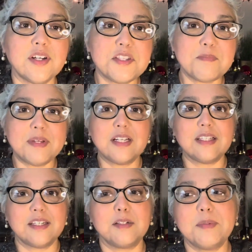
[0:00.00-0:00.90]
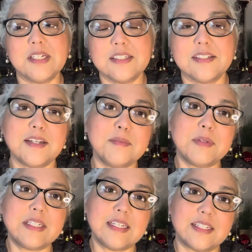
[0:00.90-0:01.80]
it's been a little bit of time,
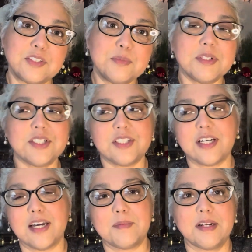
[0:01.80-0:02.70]
but not too much time.